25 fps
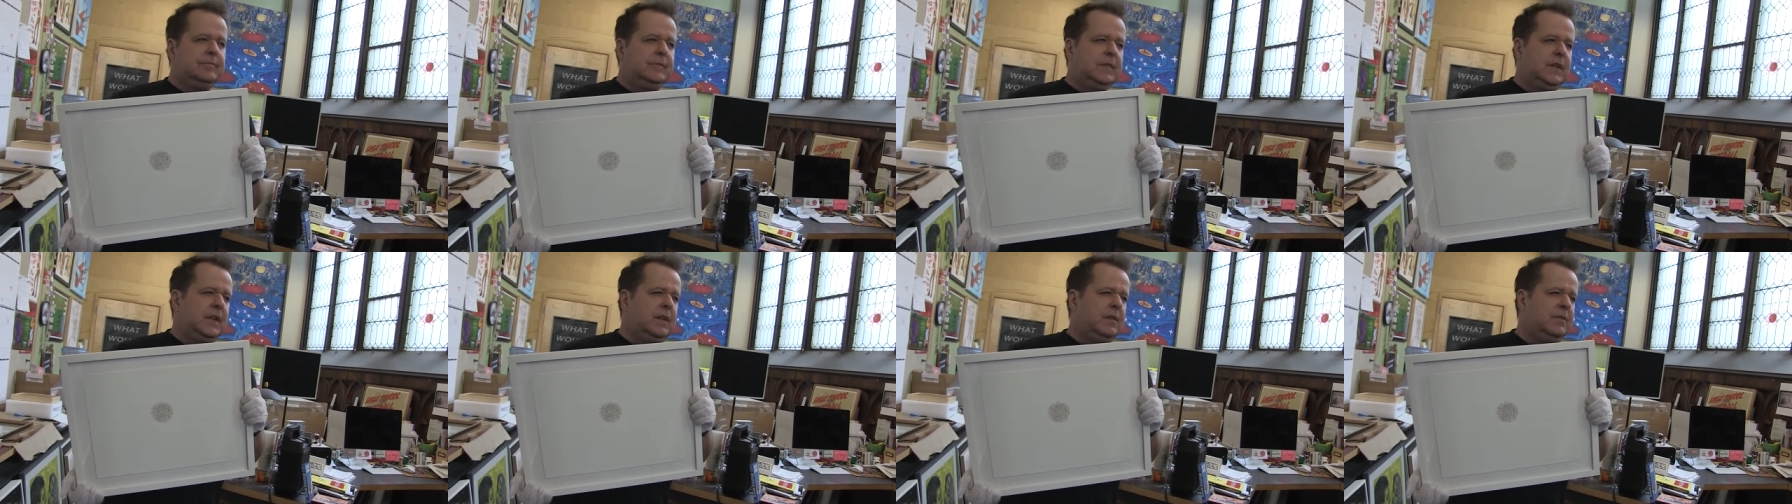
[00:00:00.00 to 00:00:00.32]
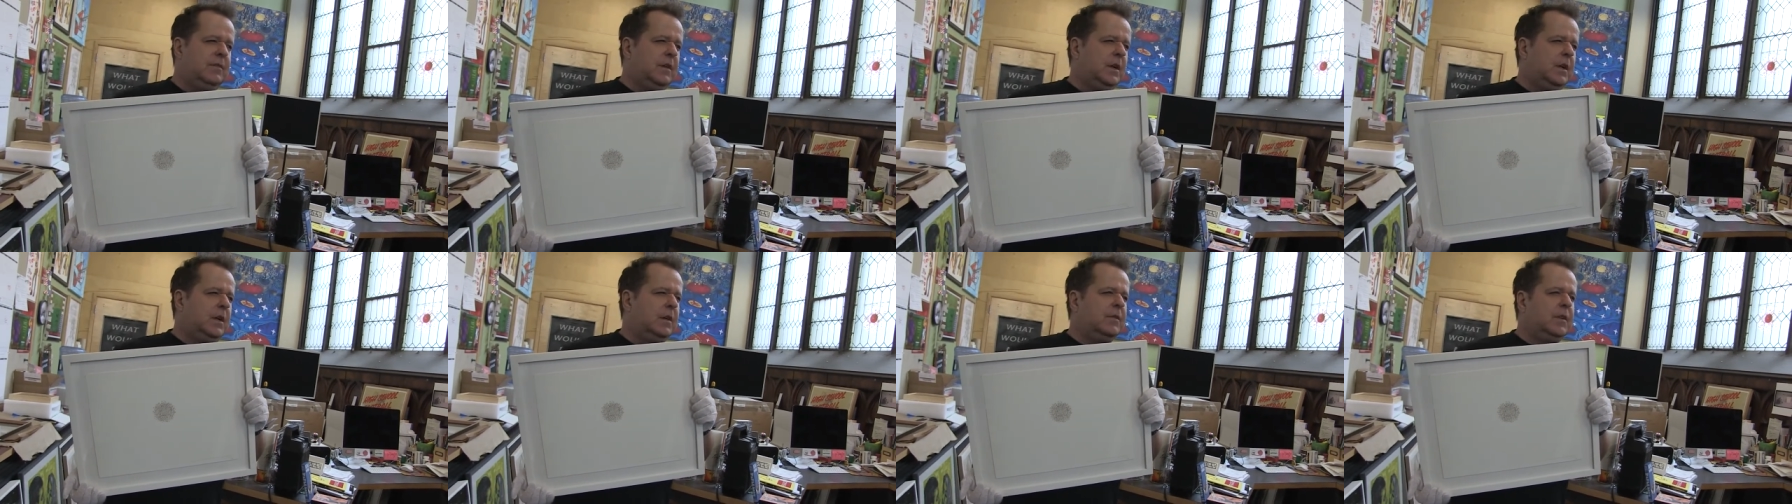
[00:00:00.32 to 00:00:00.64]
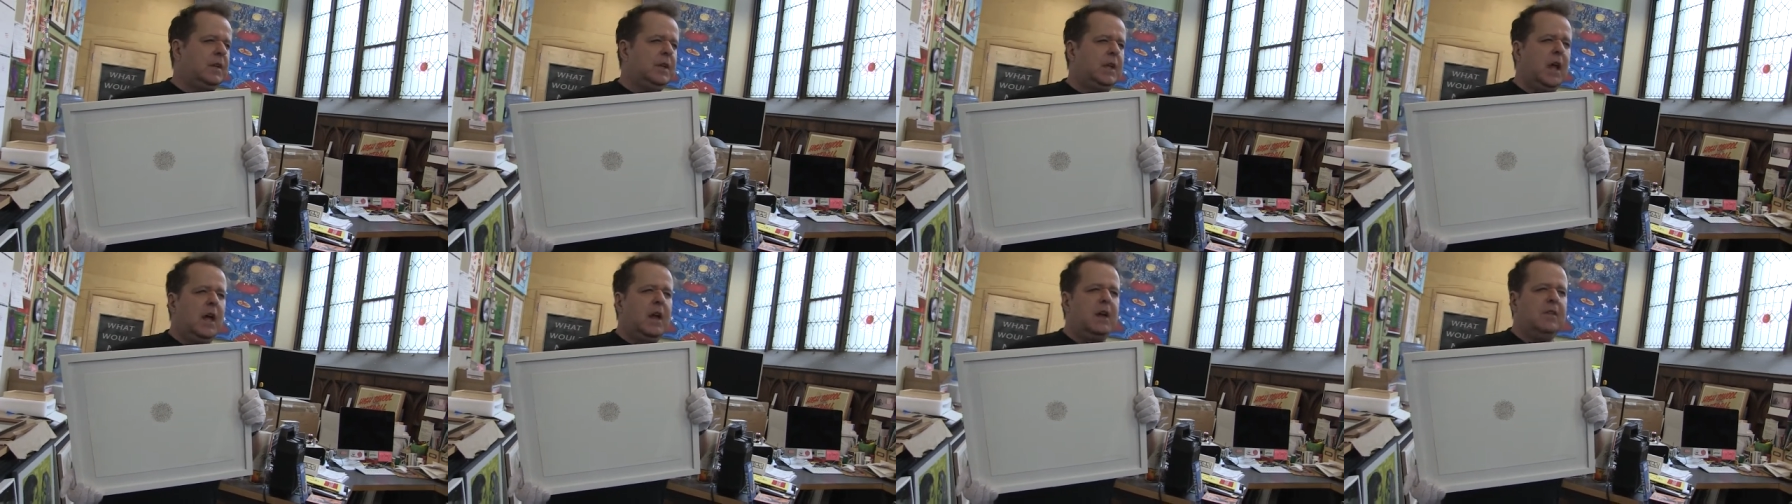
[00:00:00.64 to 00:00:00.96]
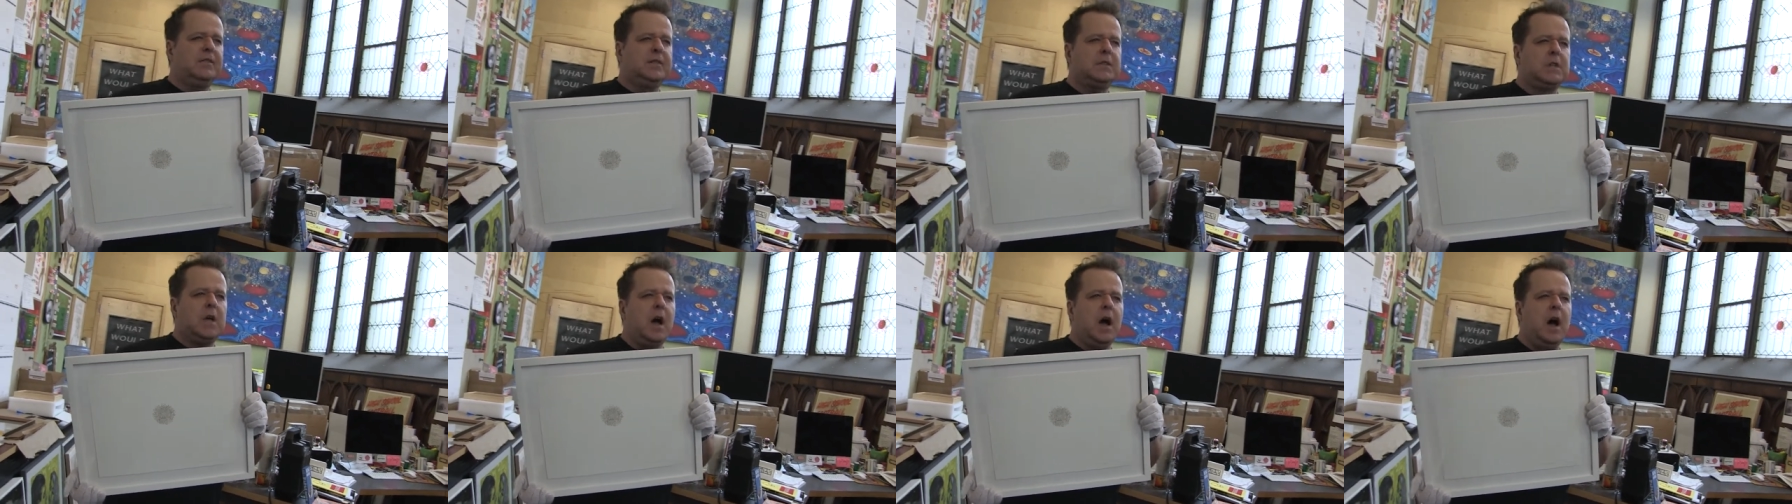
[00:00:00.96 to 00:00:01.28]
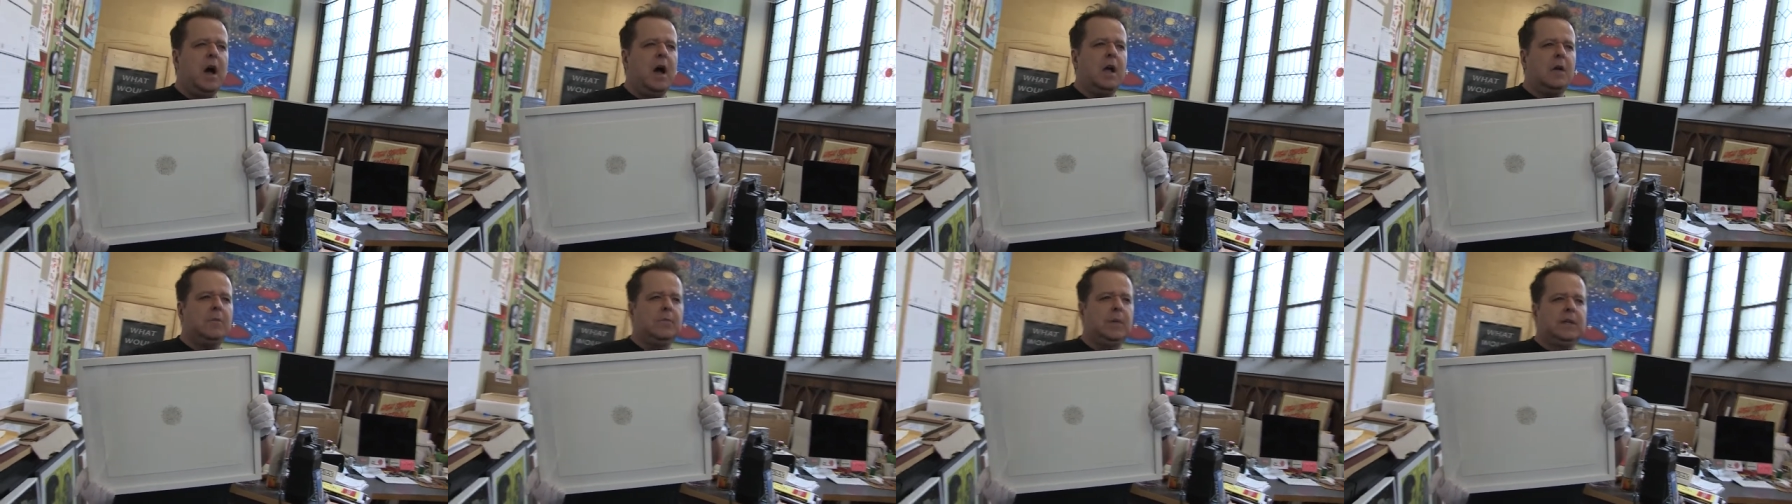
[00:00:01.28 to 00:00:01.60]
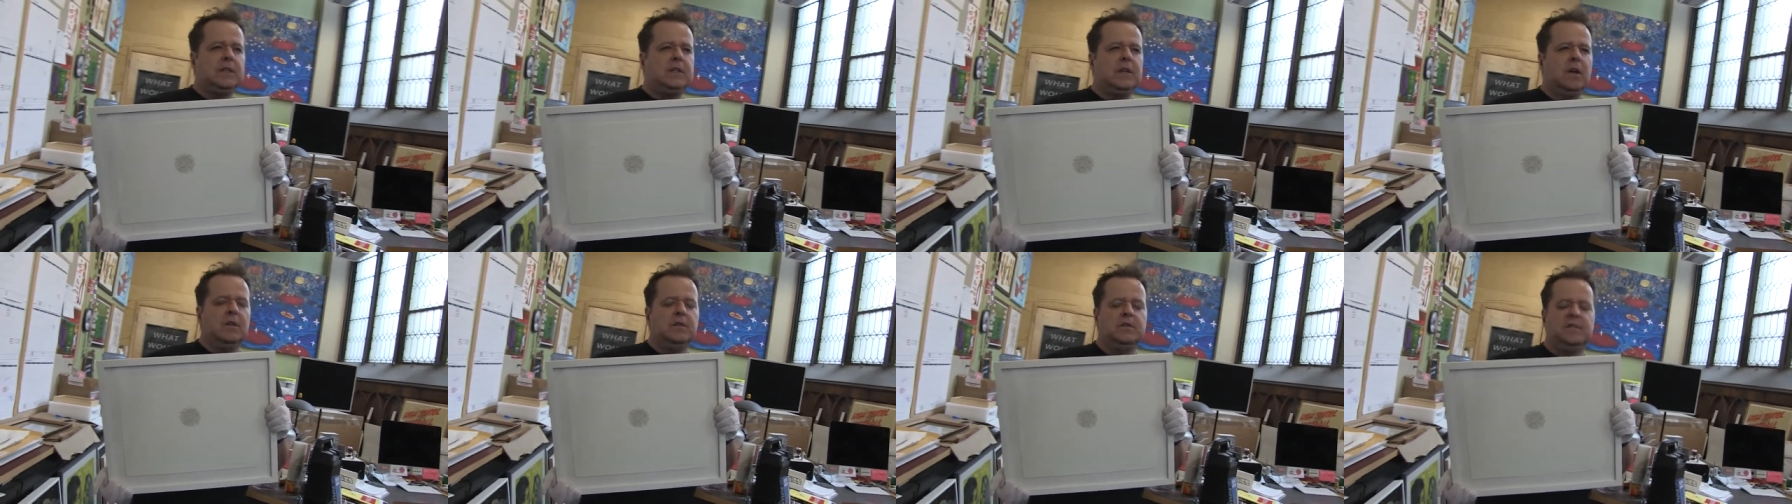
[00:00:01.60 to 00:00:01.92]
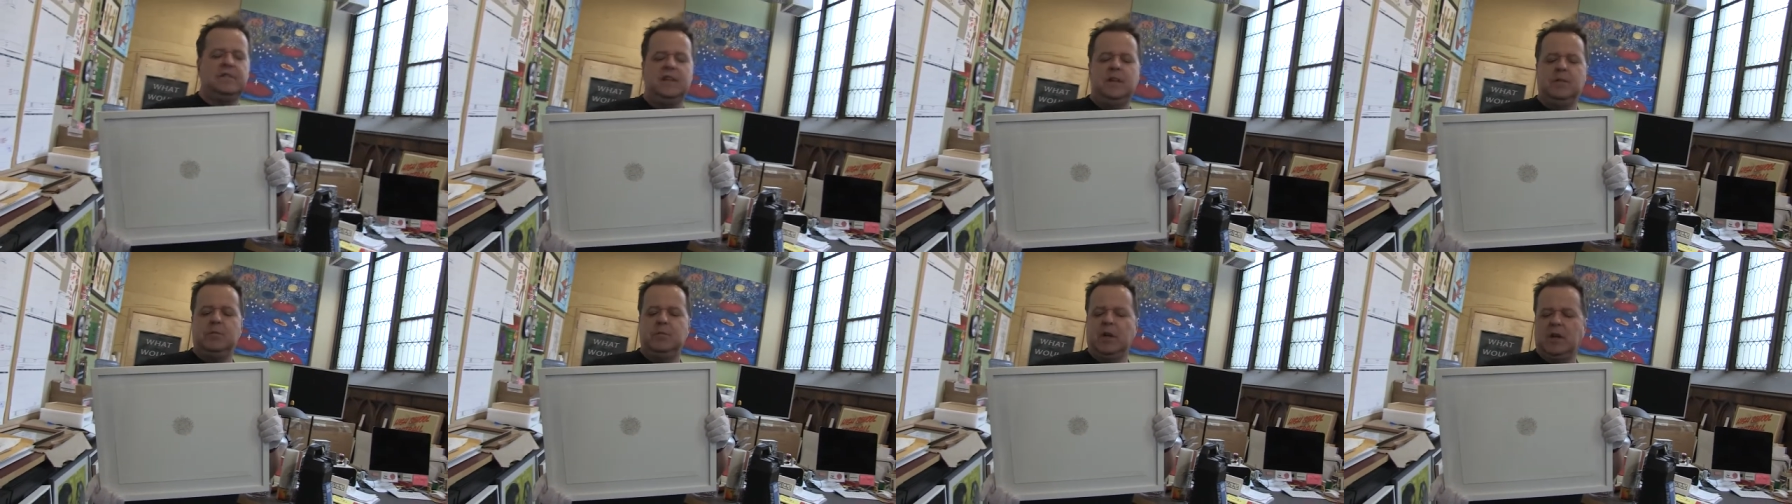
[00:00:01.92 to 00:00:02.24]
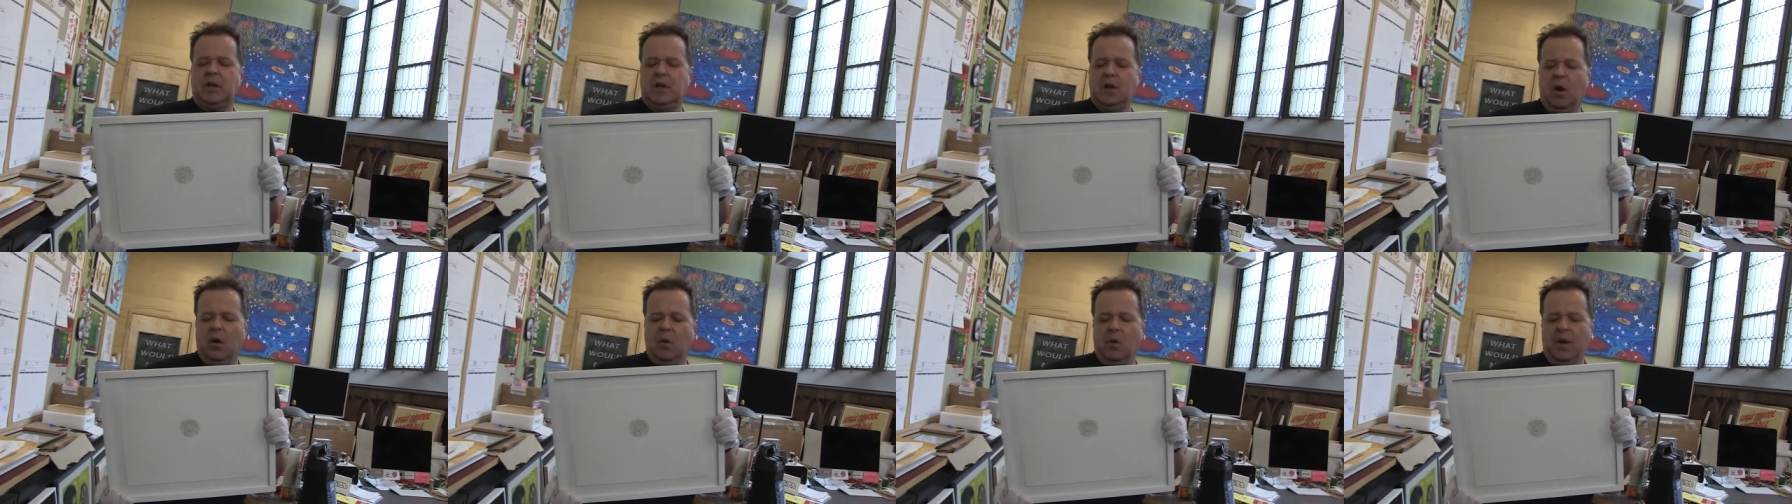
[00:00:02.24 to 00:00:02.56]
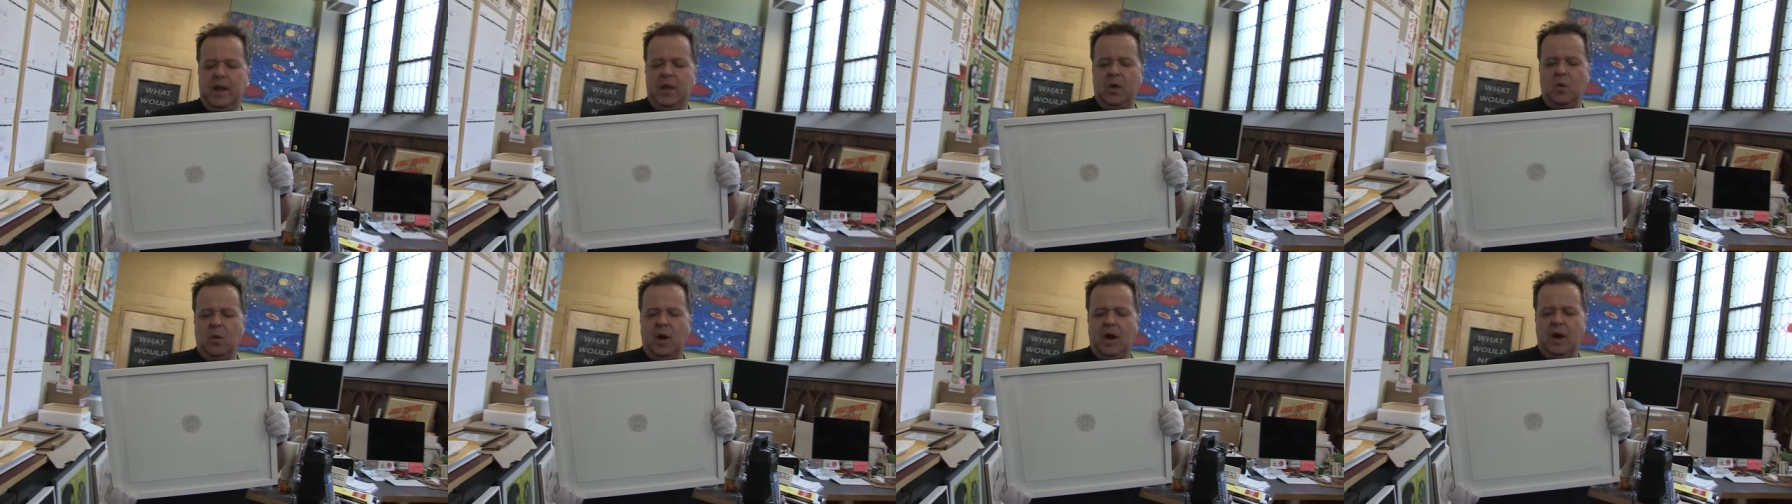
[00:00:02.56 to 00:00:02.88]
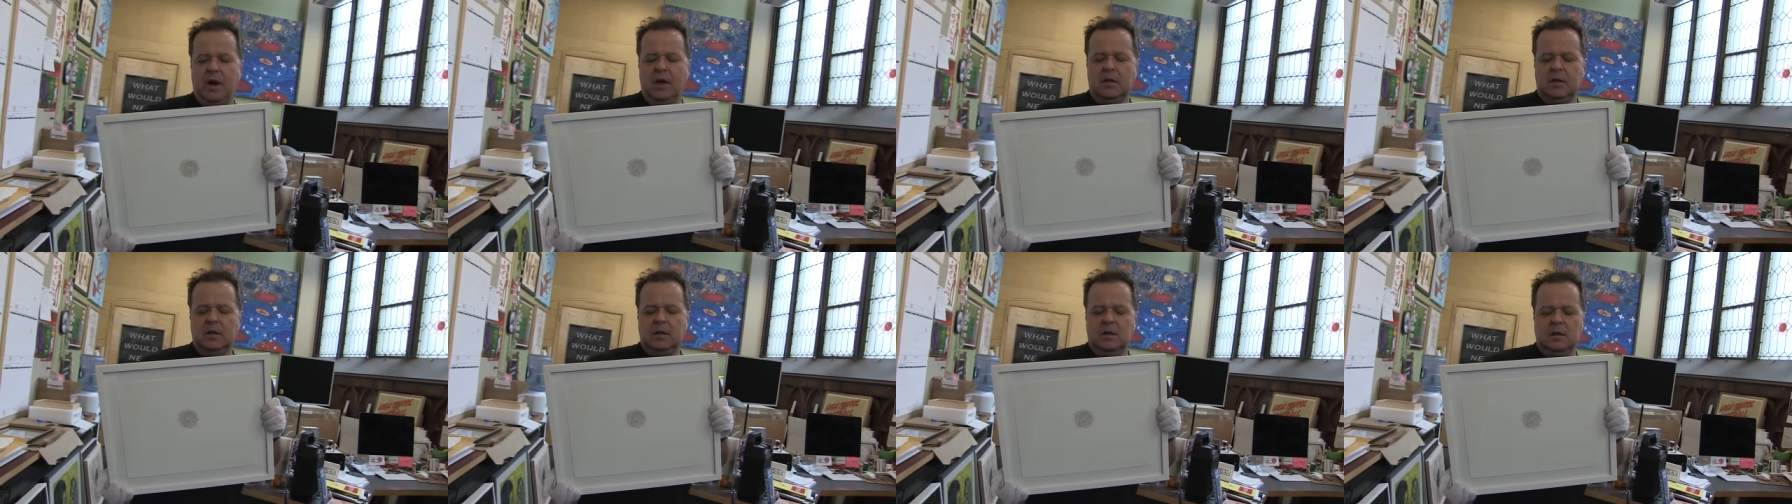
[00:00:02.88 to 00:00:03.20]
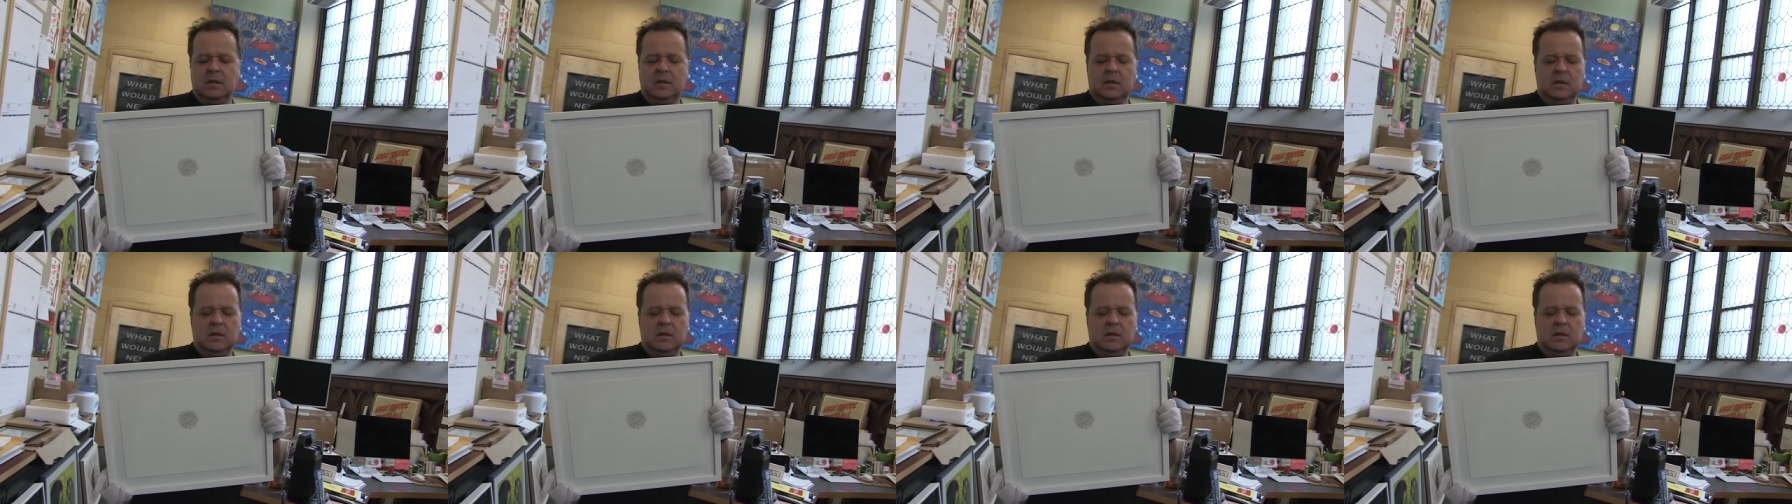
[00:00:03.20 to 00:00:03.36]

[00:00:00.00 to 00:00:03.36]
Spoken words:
involve a lot of talk but don't seem to go anywhere.